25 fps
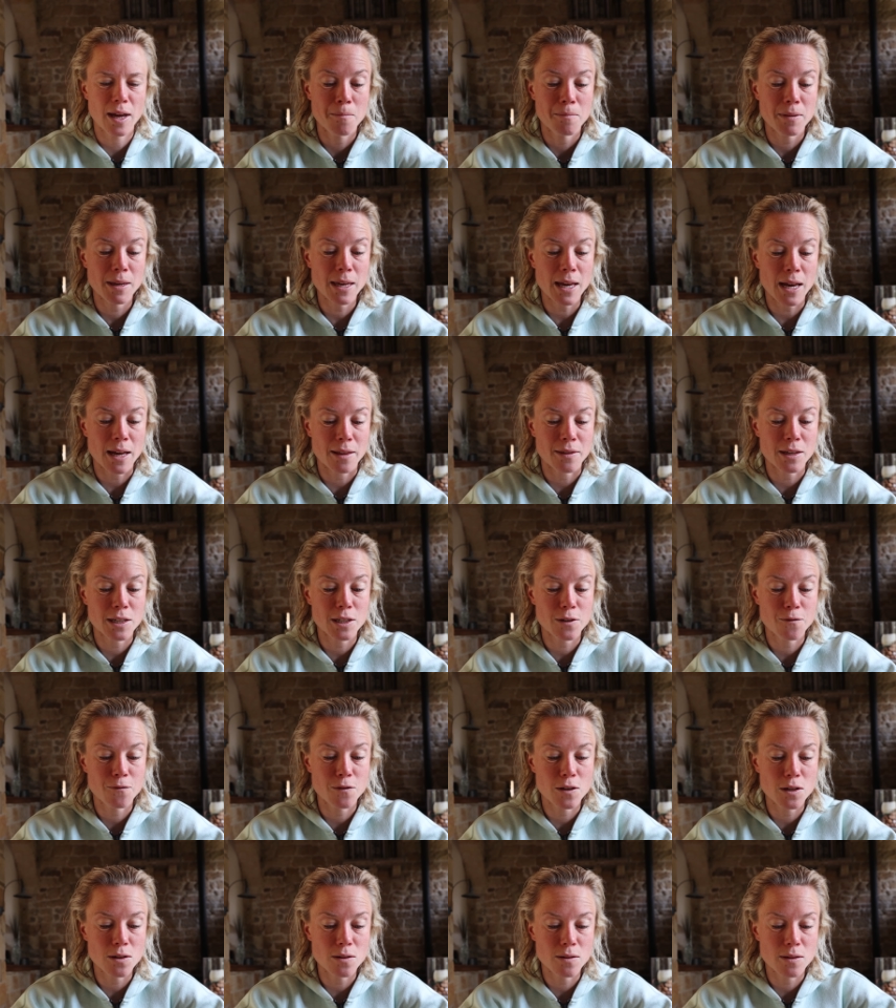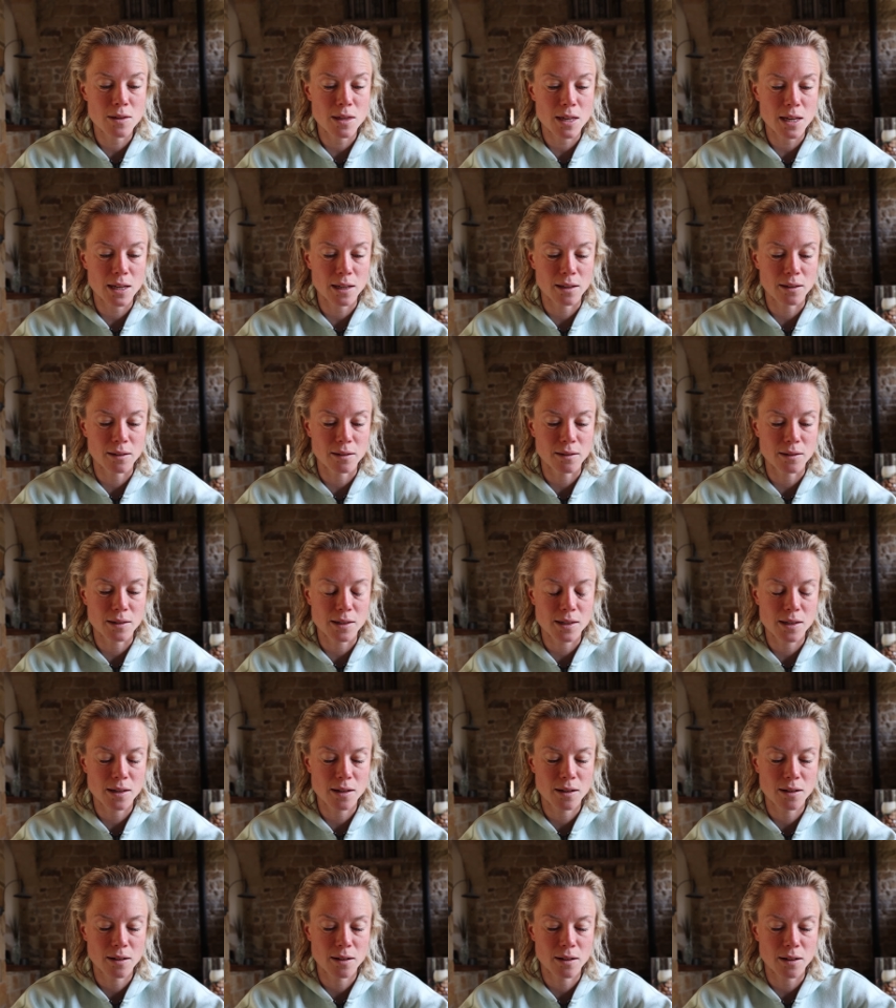But yeah, there's a few
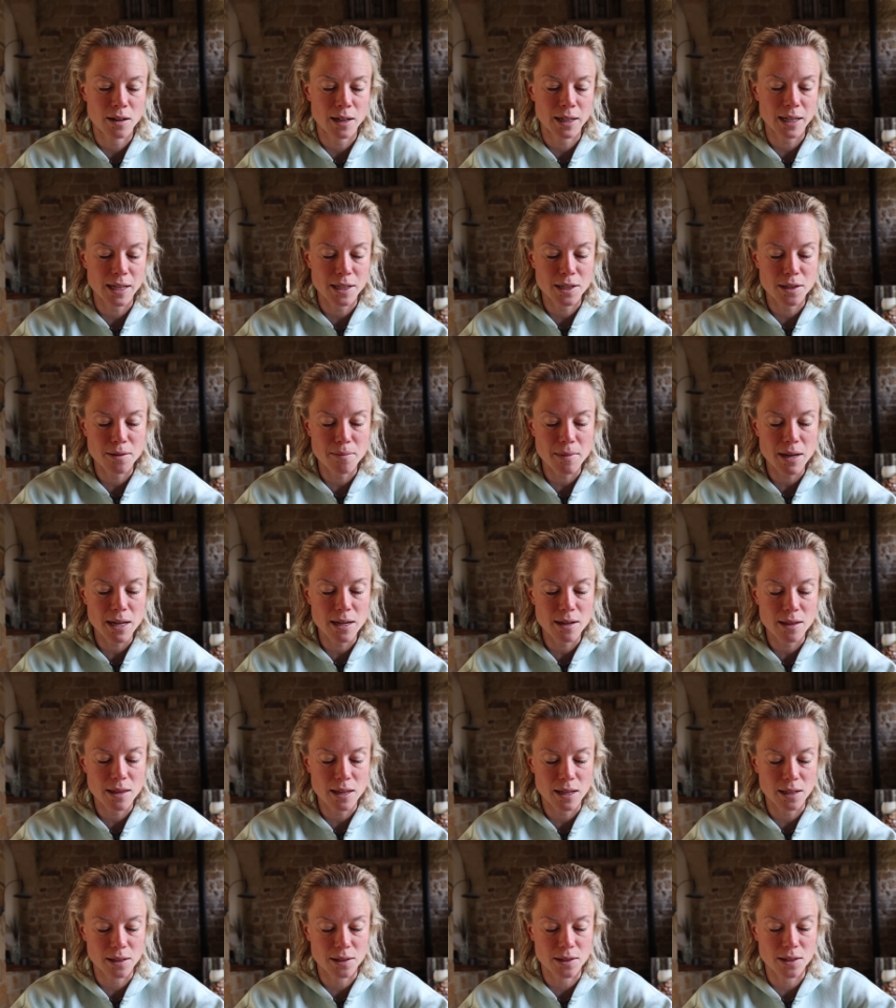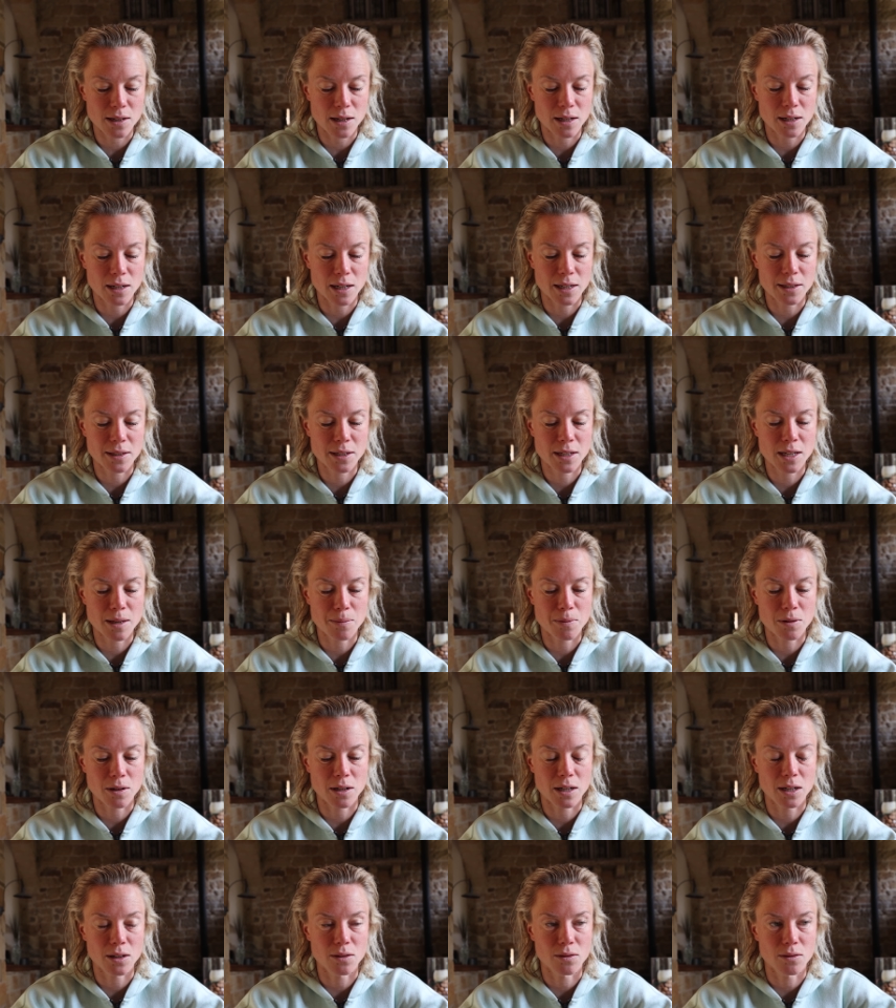things. I guess the main things that I like to keep
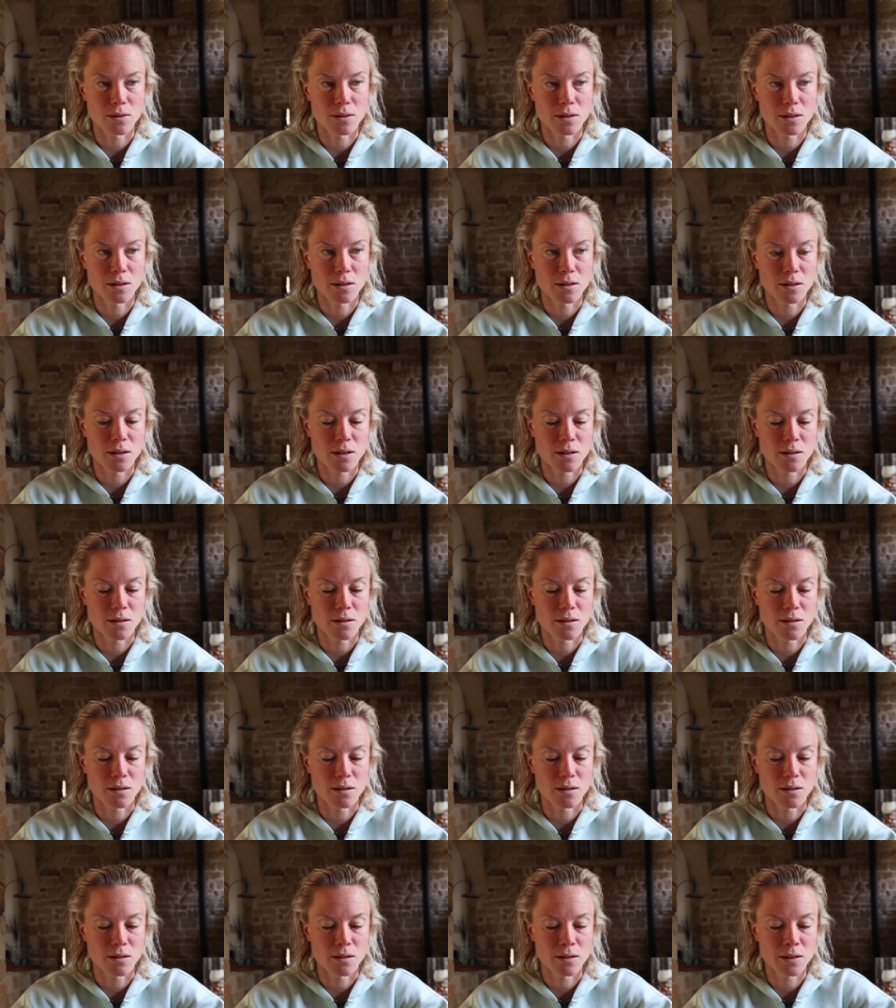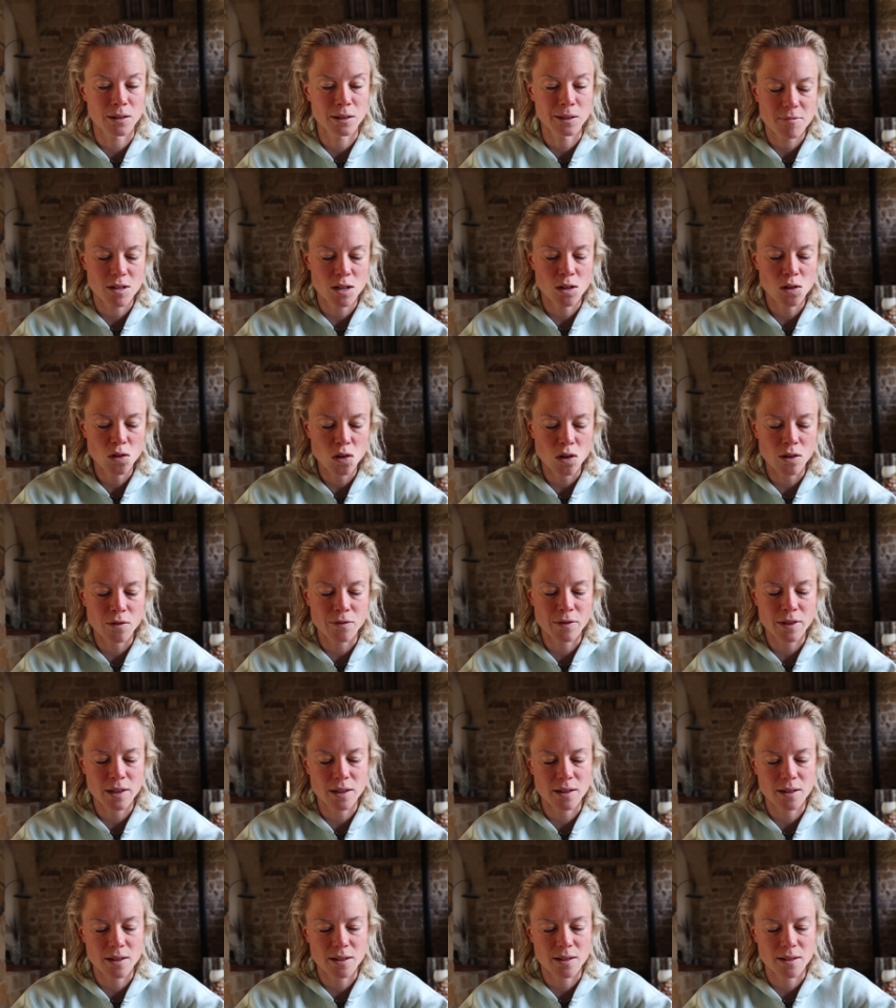an eye on are a lot of
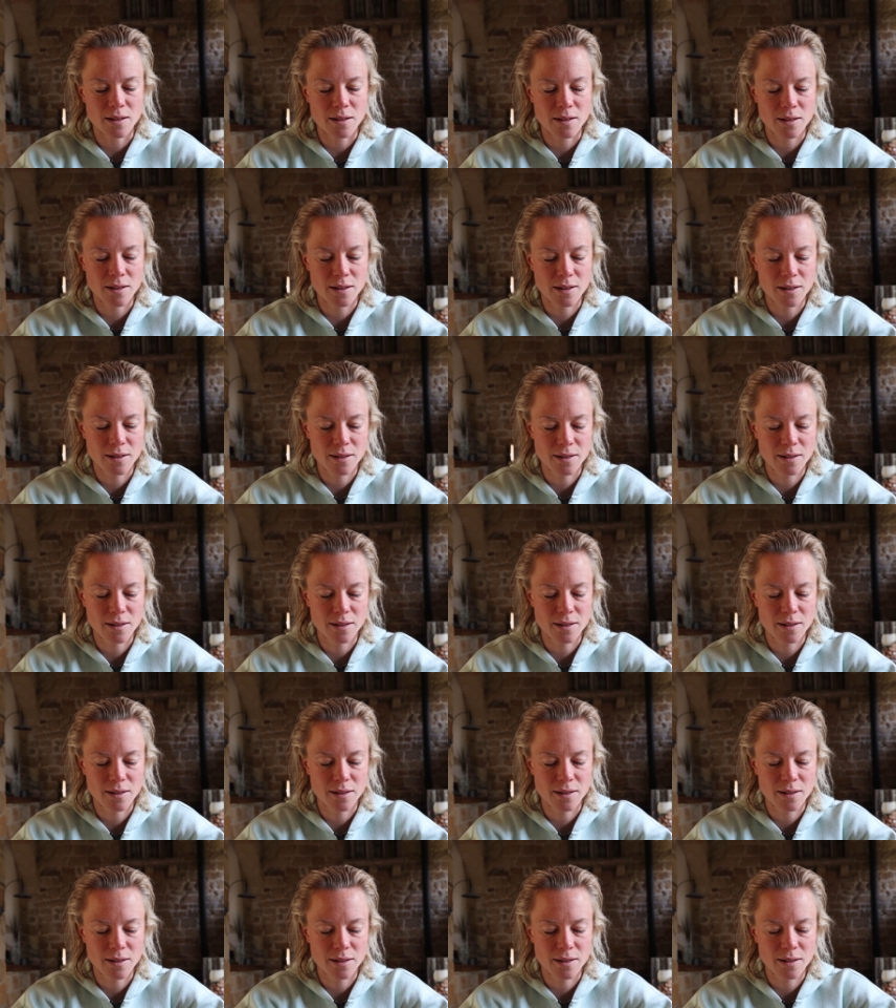the